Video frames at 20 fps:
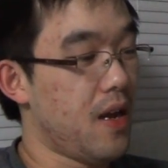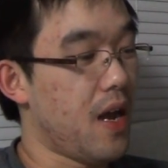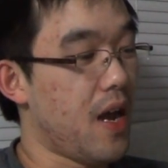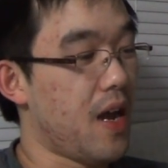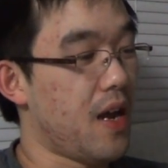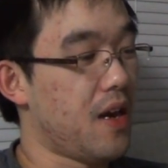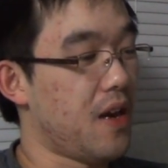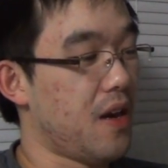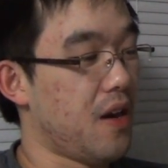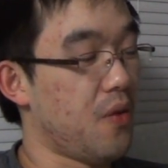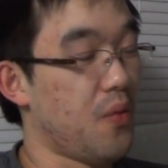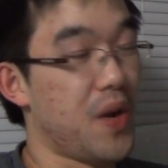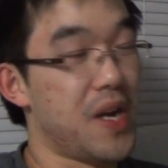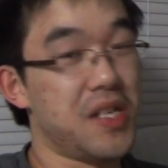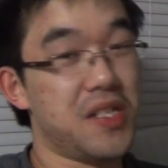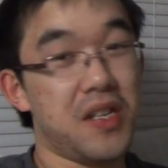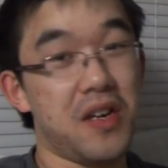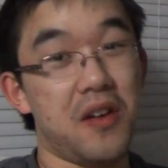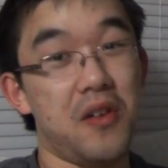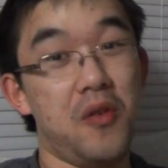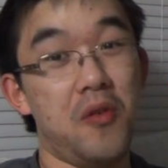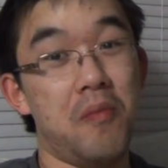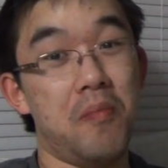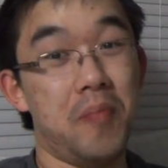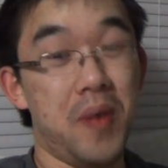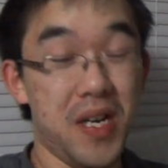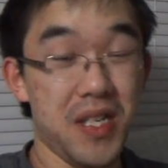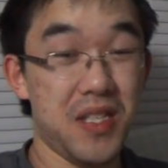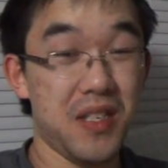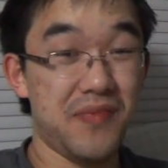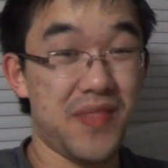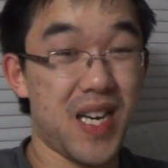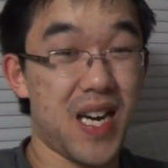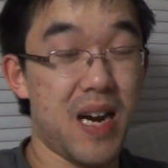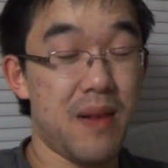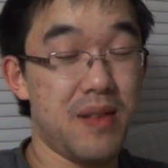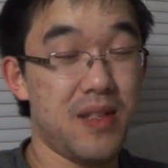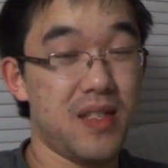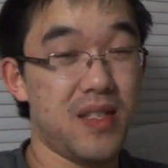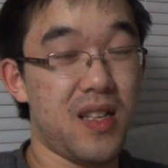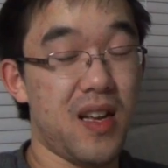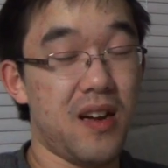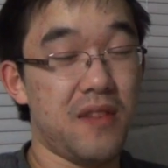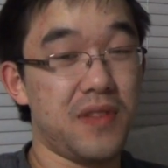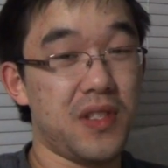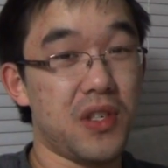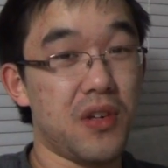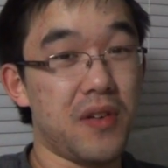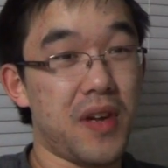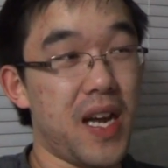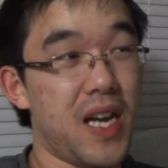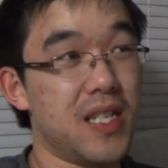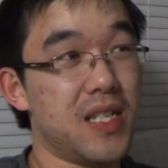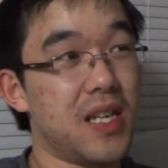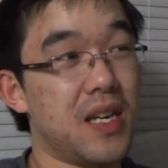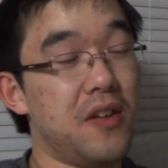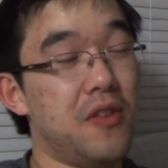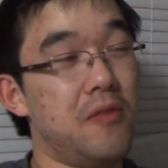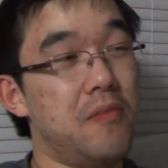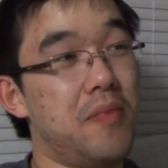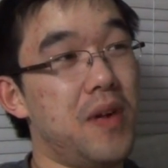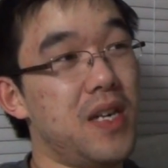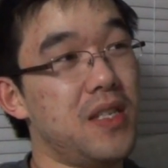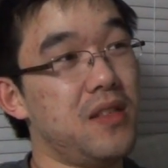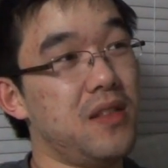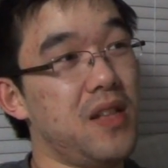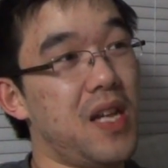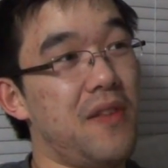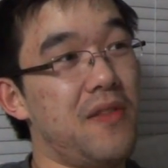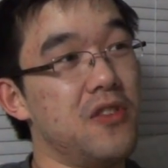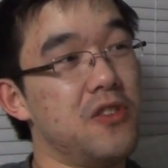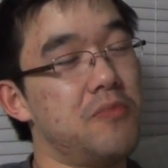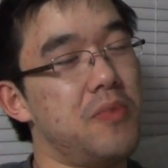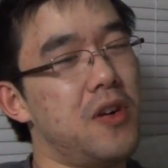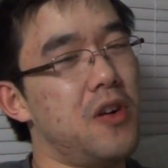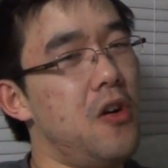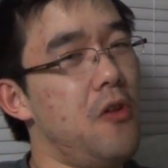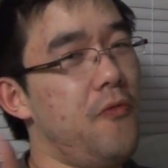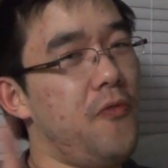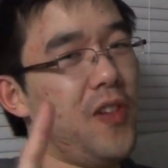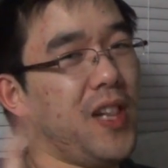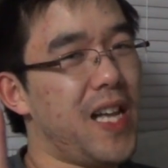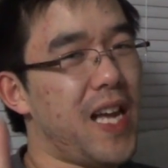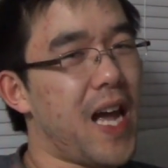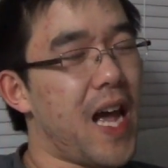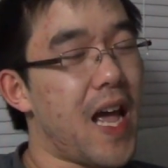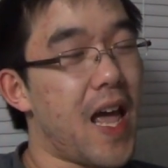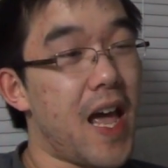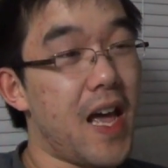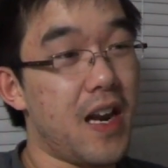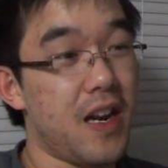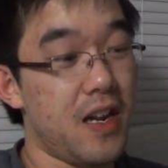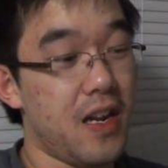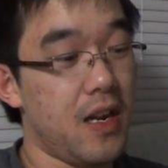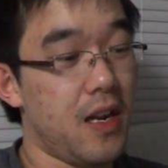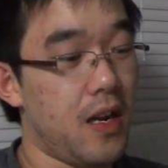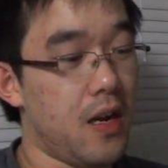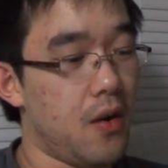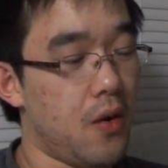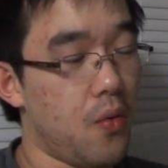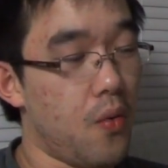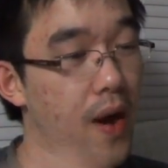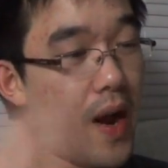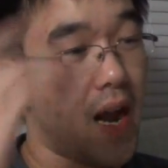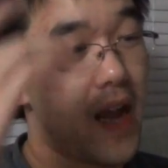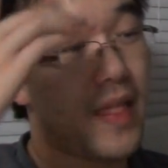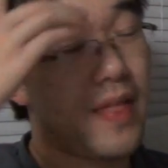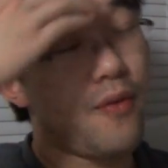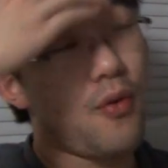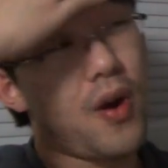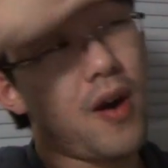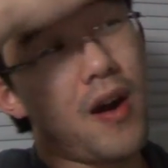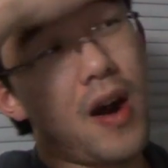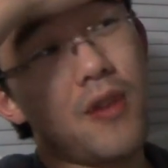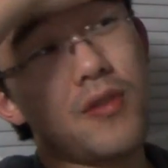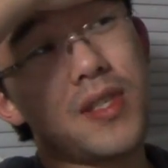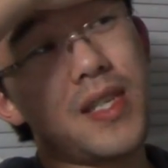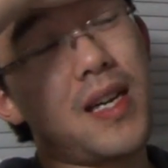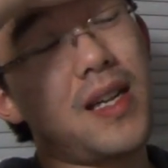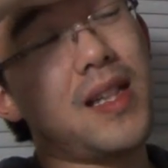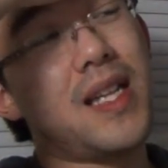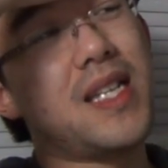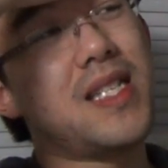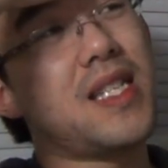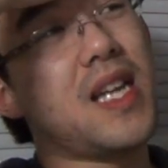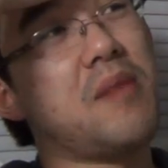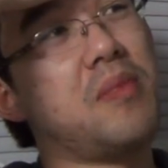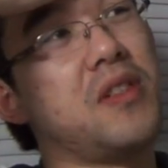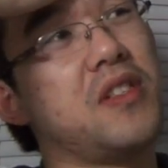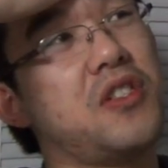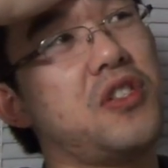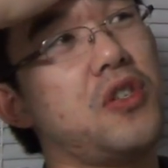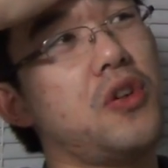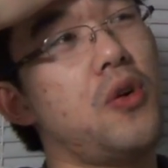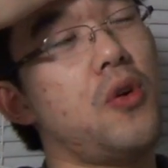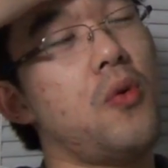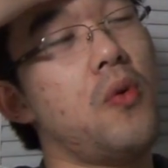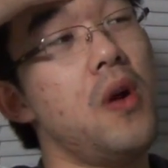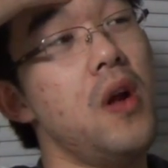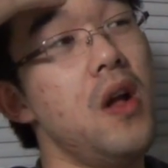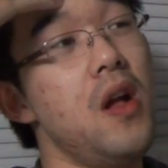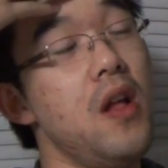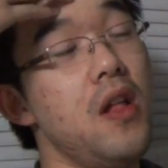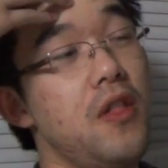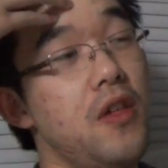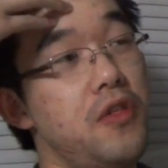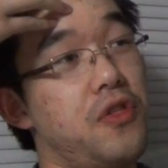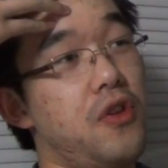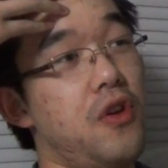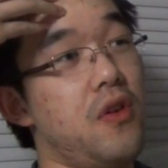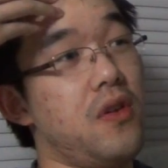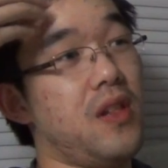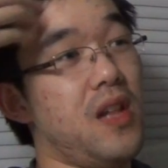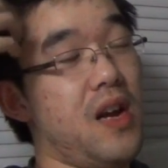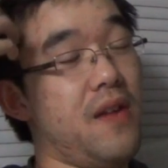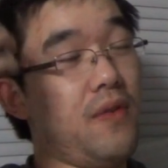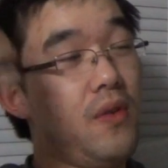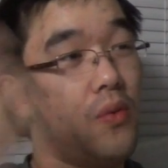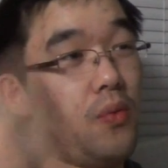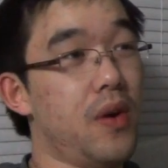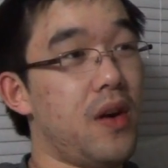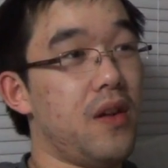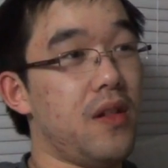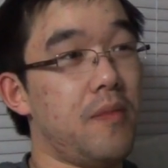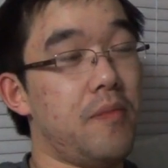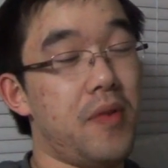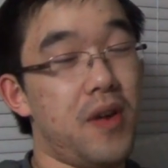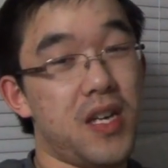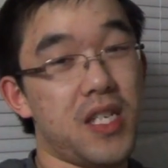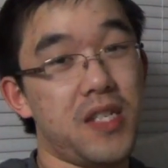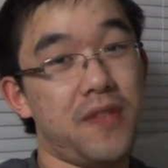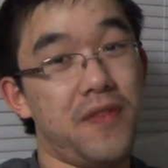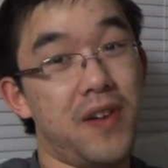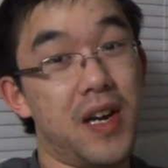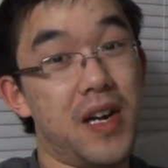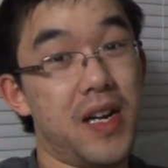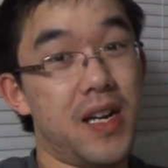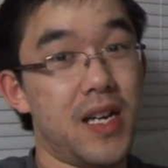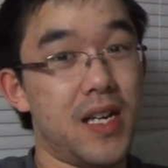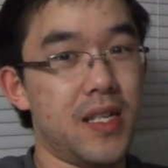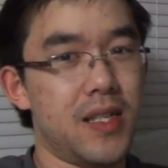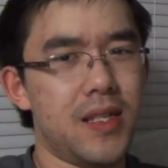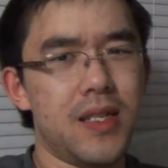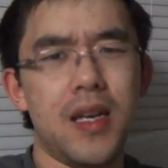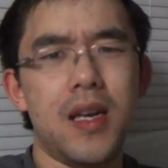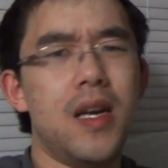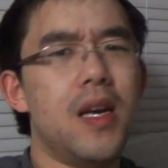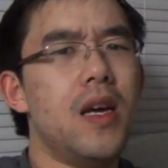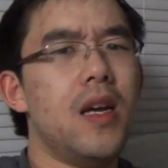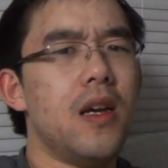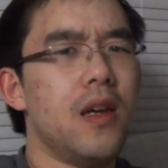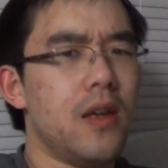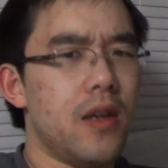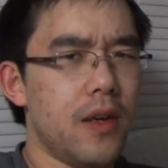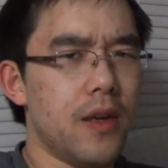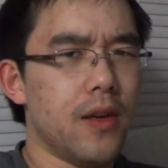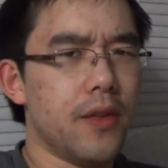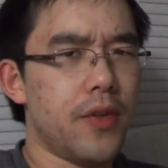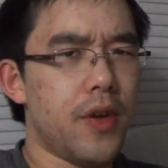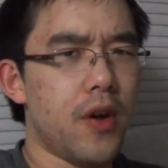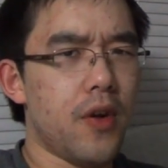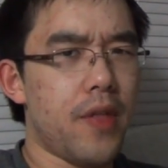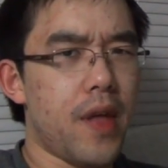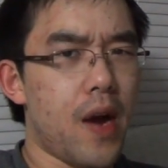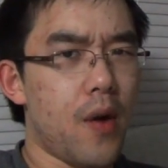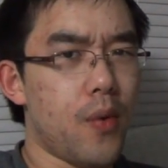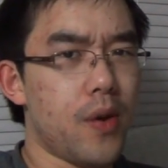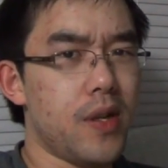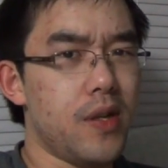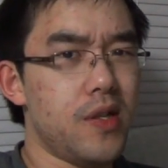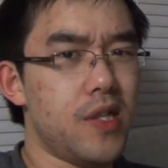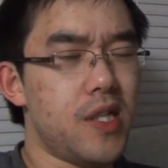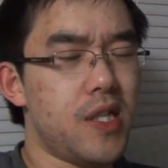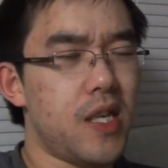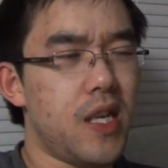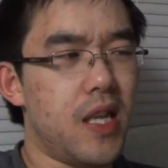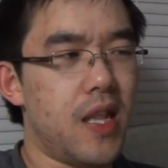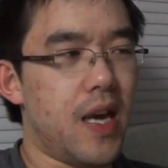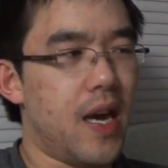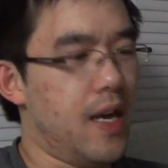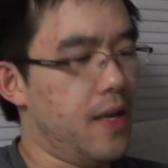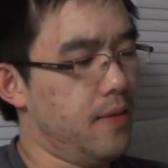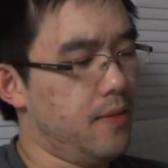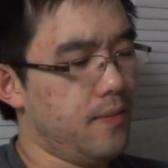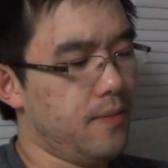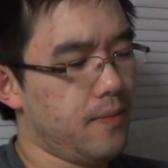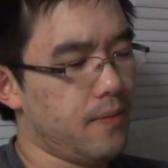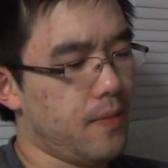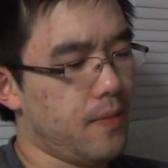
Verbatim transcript: and uh, wasted a whole bunch of time instead of showcasing a whole bunch of levels. But hopefully I edited it in a way that where I was at least able to show the third level where the boss fight is. You'll know that when you see that.